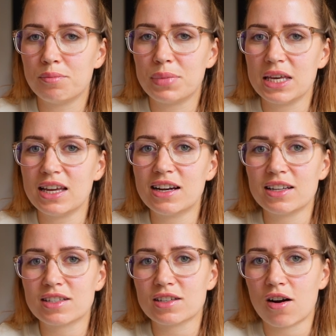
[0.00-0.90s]
Bil
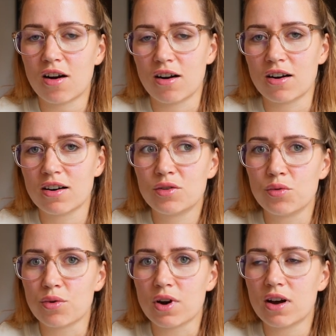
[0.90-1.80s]
is car.
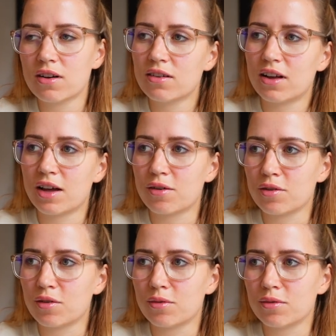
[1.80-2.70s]
Ola, I don't
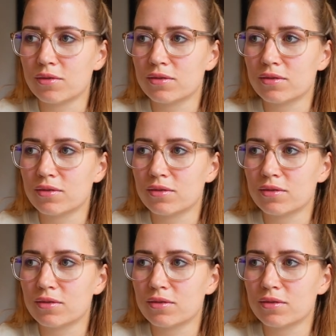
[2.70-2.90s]
know.